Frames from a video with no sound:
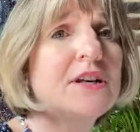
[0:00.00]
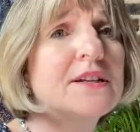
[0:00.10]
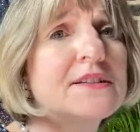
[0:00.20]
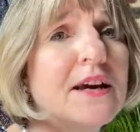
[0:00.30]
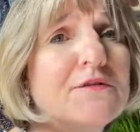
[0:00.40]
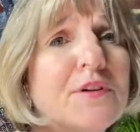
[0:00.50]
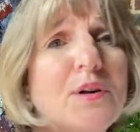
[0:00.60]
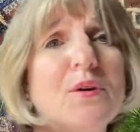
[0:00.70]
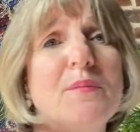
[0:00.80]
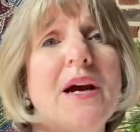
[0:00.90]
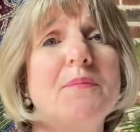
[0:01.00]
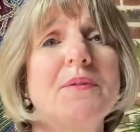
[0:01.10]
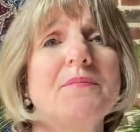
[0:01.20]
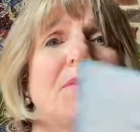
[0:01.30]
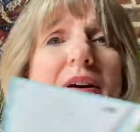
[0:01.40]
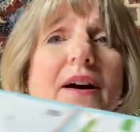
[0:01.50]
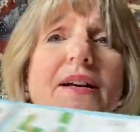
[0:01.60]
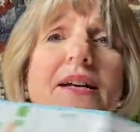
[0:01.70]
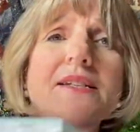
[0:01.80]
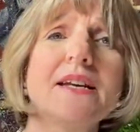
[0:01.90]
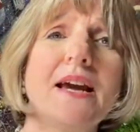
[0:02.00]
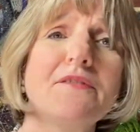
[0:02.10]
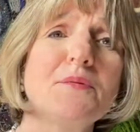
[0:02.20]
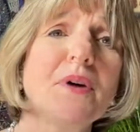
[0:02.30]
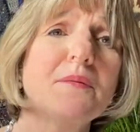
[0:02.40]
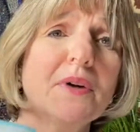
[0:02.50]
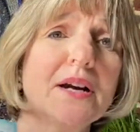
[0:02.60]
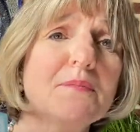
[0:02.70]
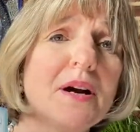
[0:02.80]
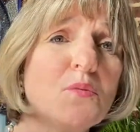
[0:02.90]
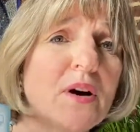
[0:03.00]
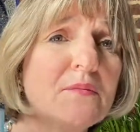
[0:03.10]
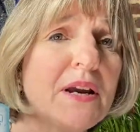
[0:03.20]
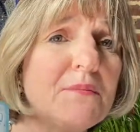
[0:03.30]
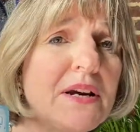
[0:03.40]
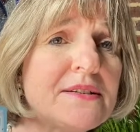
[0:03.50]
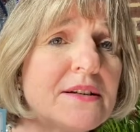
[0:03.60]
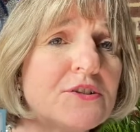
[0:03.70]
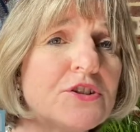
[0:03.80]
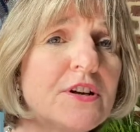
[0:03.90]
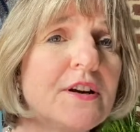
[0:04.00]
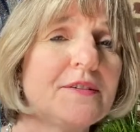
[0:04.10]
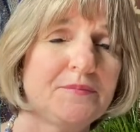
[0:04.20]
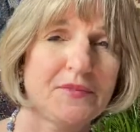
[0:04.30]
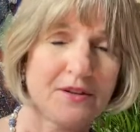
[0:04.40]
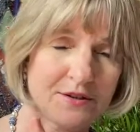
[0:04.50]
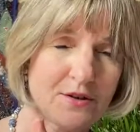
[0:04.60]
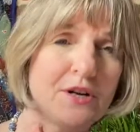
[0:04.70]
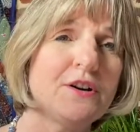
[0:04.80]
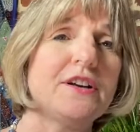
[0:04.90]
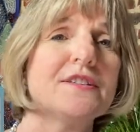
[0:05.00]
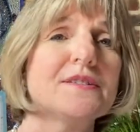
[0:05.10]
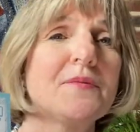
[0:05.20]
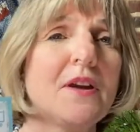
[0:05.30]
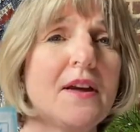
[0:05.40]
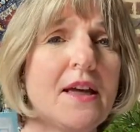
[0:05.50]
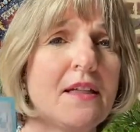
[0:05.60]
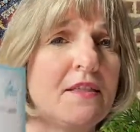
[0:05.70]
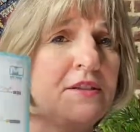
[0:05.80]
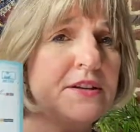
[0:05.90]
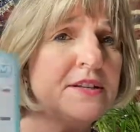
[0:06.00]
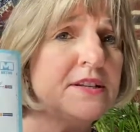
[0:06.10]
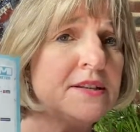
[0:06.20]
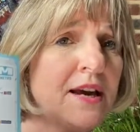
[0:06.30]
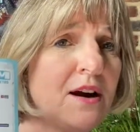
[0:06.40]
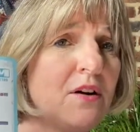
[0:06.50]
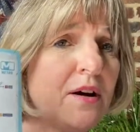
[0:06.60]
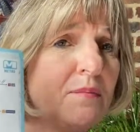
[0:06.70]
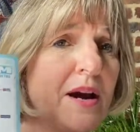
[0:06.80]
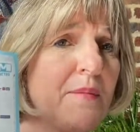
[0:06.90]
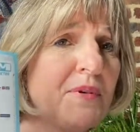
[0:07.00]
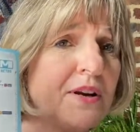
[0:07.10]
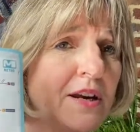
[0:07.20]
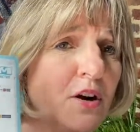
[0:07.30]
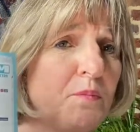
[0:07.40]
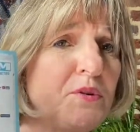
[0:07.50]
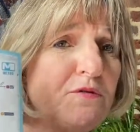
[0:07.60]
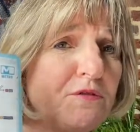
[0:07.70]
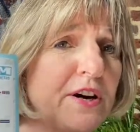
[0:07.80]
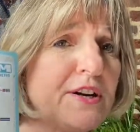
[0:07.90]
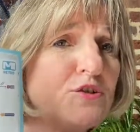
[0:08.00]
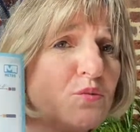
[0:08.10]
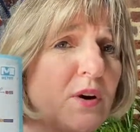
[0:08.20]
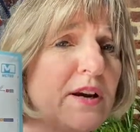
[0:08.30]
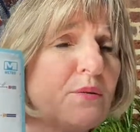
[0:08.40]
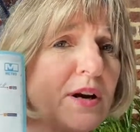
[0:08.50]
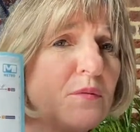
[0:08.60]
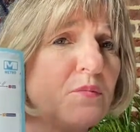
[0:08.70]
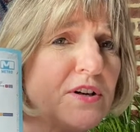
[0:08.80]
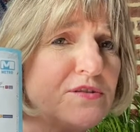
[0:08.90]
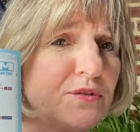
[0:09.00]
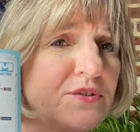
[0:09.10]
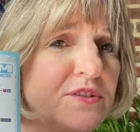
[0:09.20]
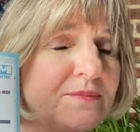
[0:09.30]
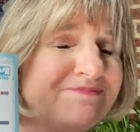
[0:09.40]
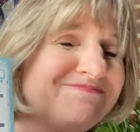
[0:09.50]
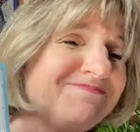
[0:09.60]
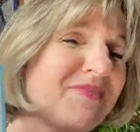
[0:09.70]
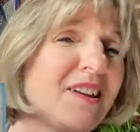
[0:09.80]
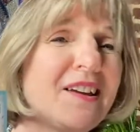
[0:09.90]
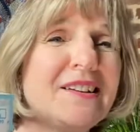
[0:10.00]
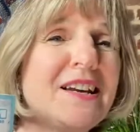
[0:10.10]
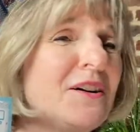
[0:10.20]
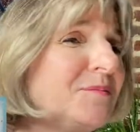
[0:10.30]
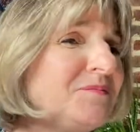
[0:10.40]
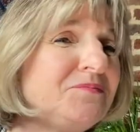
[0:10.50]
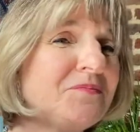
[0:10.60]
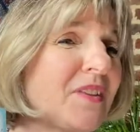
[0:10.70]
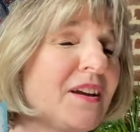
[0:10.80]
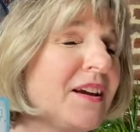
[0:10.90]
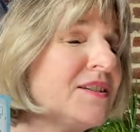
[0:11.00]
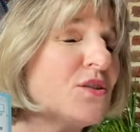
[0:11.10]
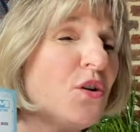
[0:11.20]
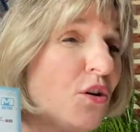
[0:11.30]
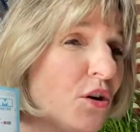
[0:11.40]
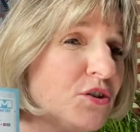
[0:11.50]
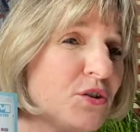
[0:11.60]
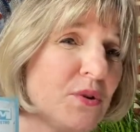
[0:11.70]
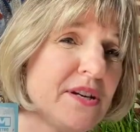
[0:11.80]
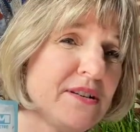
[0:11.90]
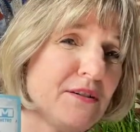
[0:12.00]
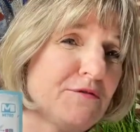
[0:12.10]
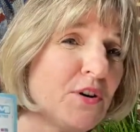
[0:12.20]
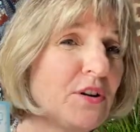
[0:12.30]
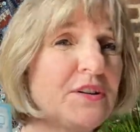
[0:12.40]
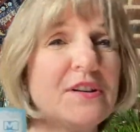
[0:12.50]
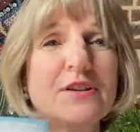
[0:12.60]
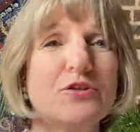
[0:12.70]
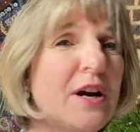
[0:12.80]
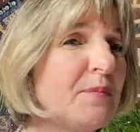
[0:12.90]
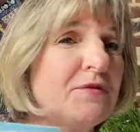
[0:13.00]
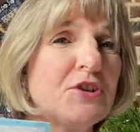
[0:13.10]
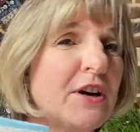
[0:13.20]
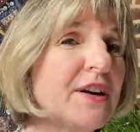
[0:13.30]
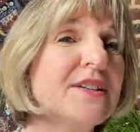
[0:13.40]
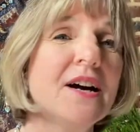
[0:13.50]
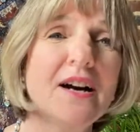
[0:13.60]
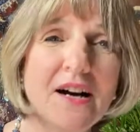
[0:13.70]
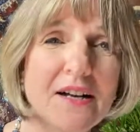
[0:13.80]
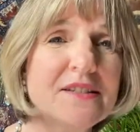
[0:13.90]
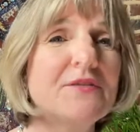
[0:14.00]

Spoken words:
kids how to follow a map. I need to have in my mind my one main message. So here it is. This is how a map can help you find your way around Brussels. Now, it's all too easy to fall into the trap of sharing tons